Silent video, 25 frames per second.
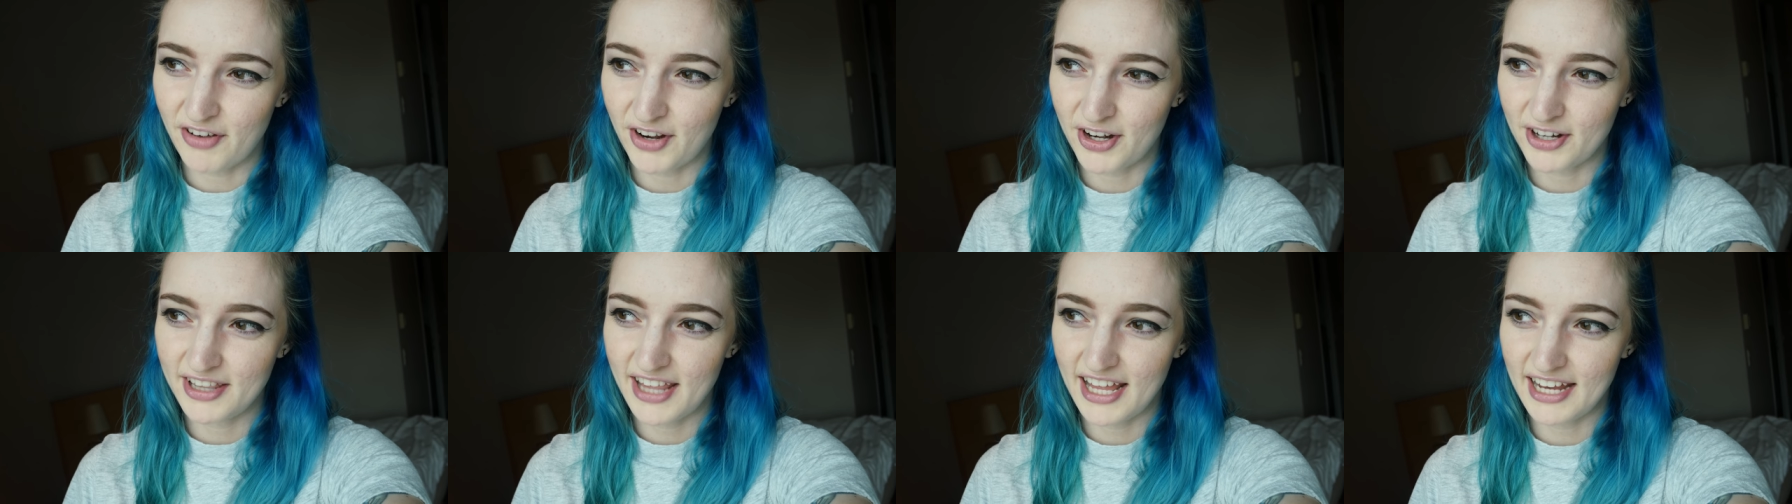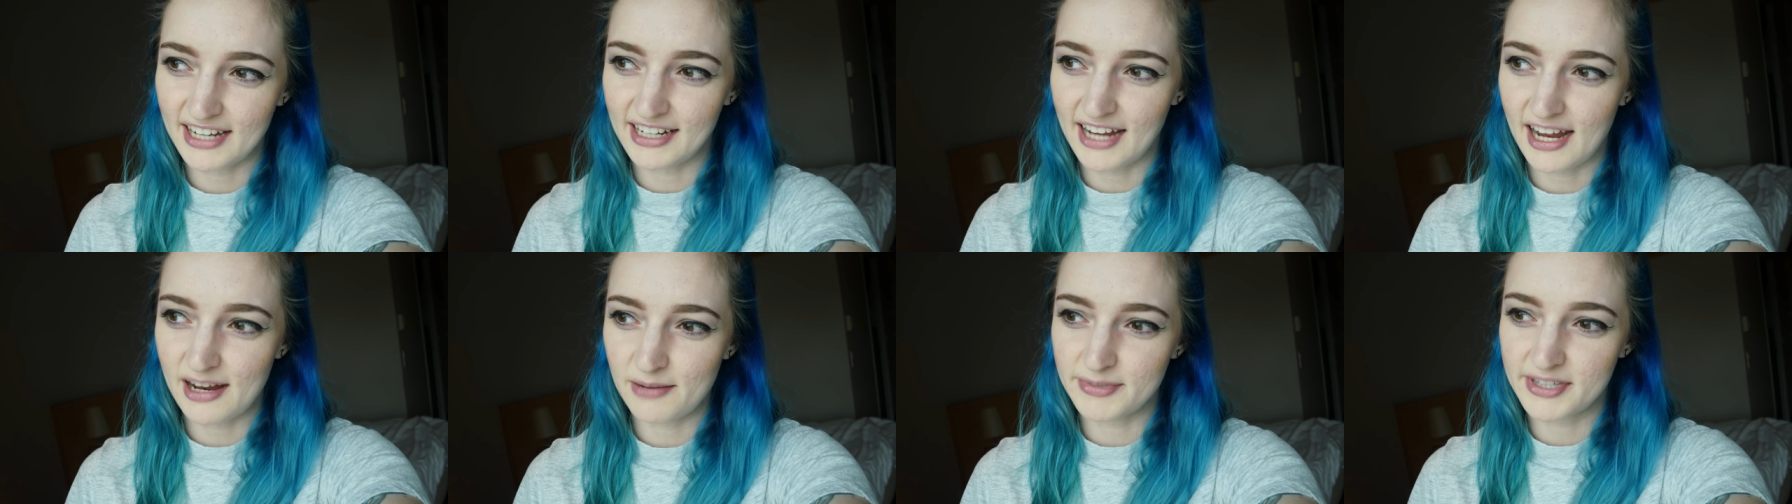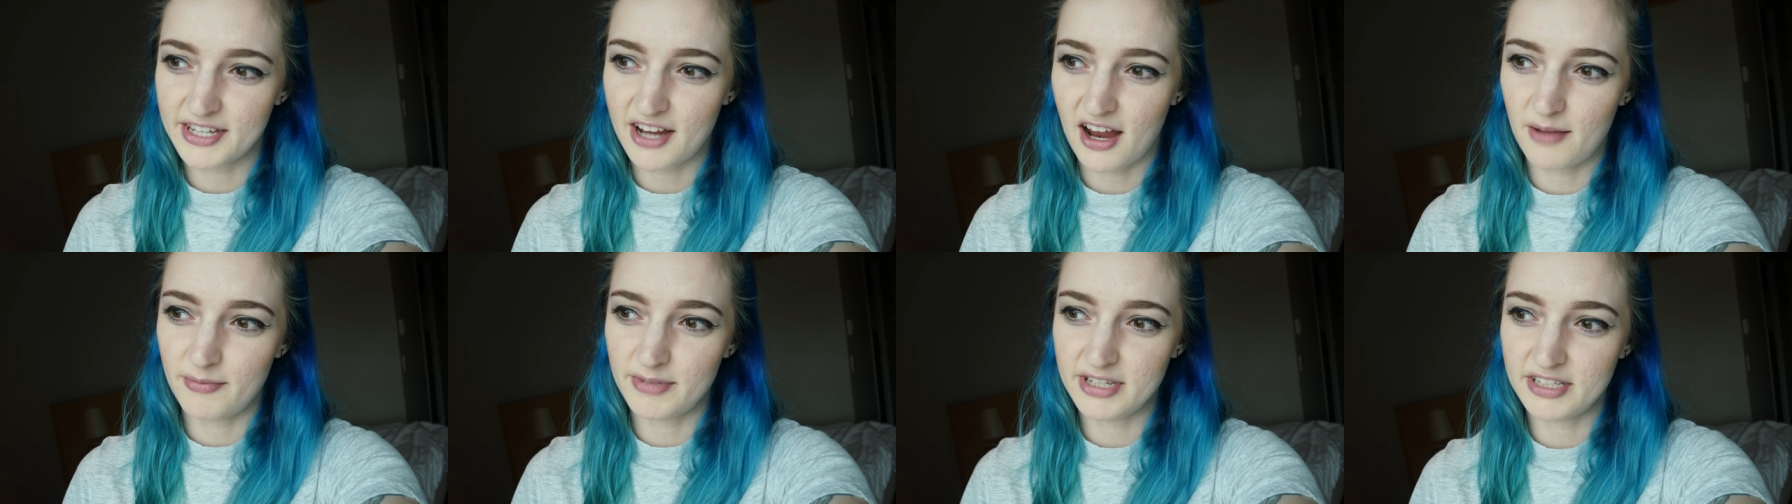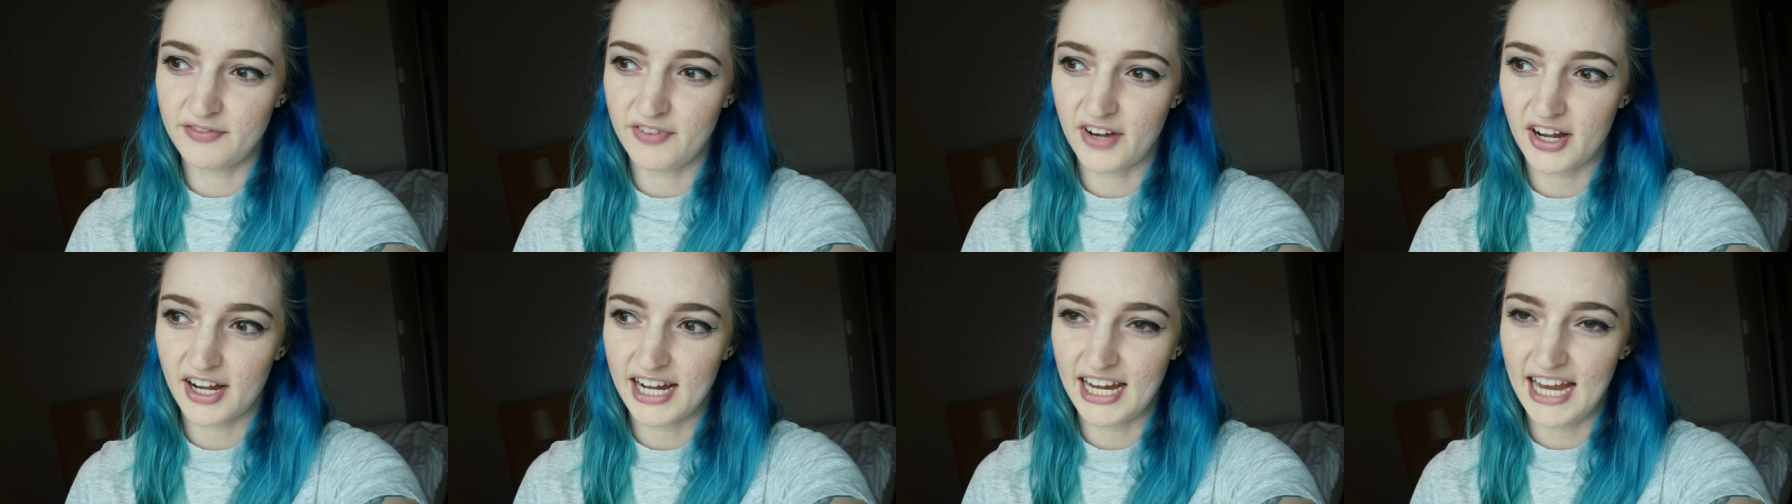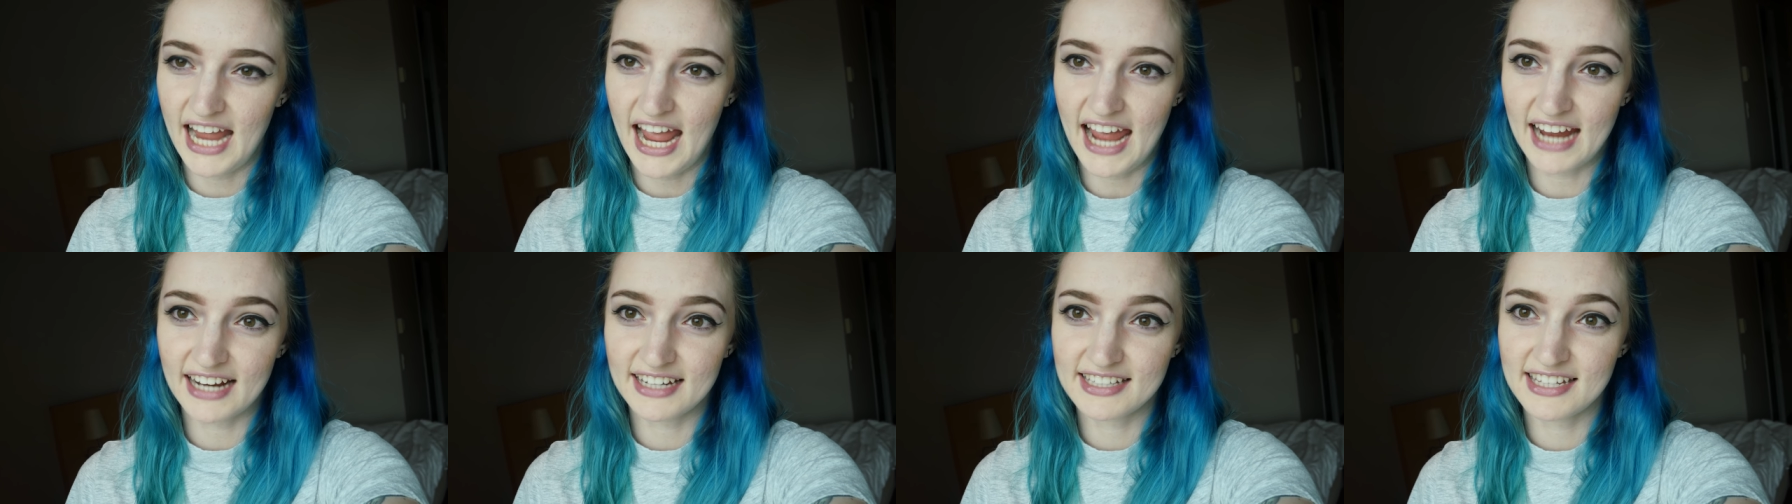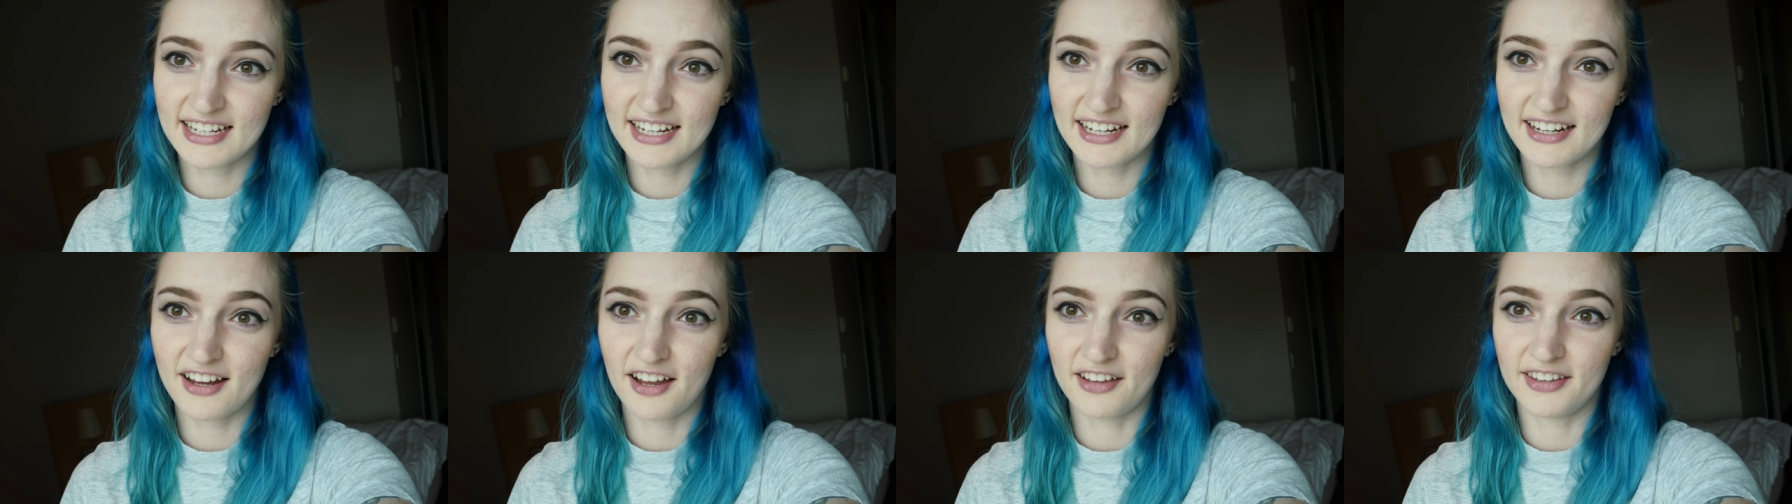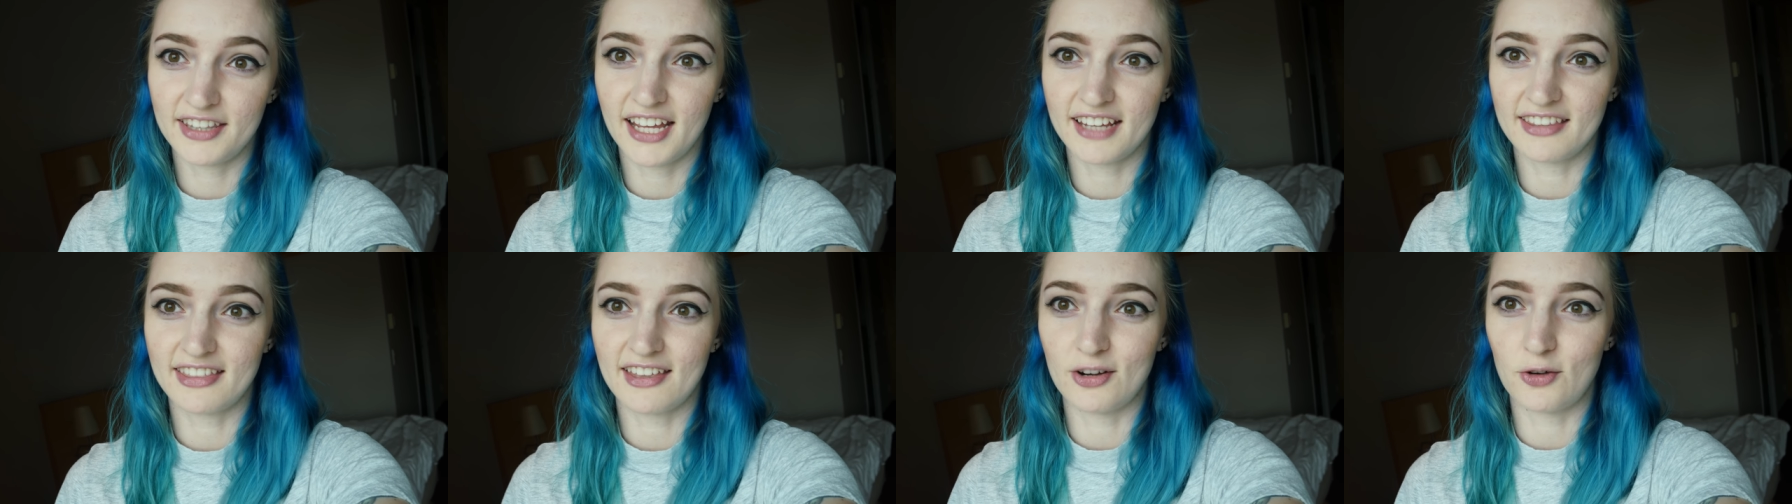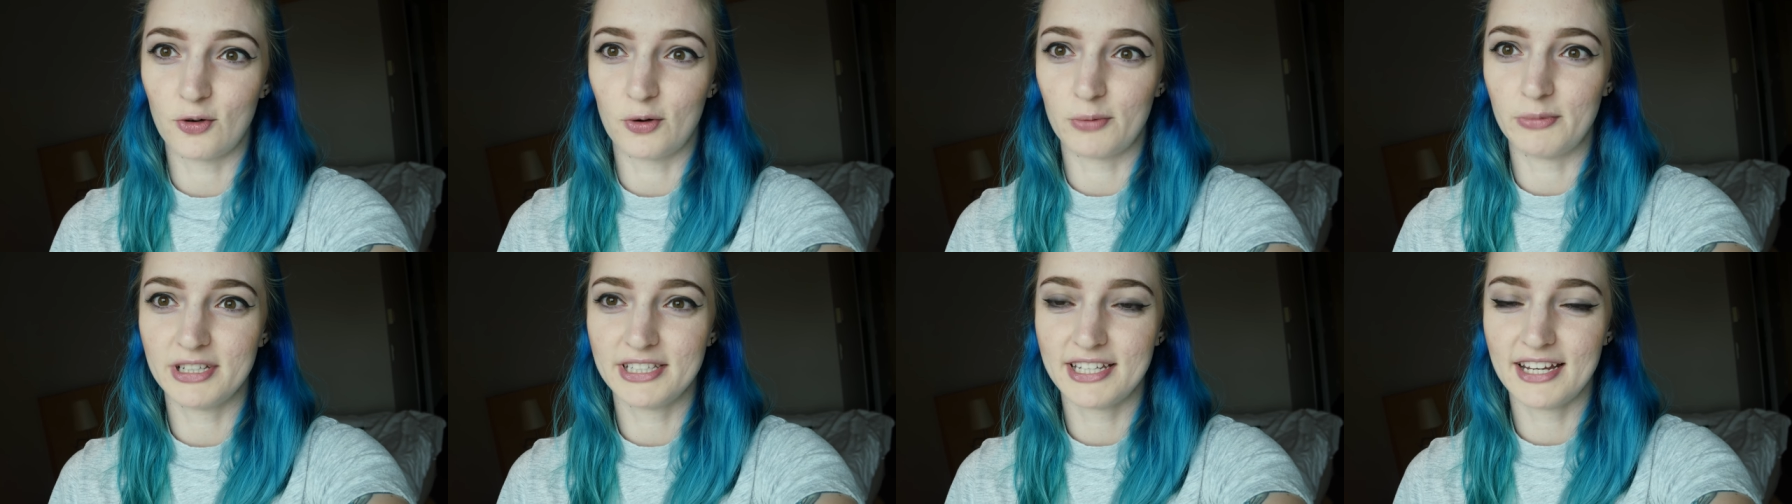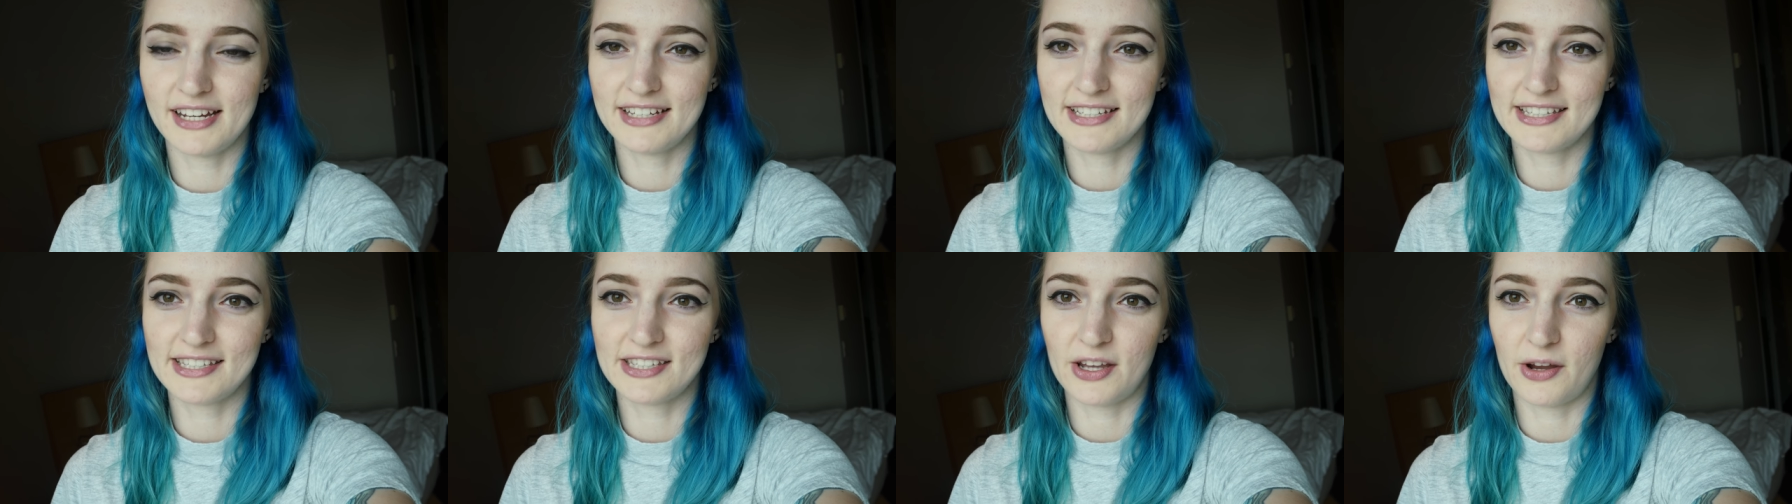heard that Gamescom is very hectic on like the normal days,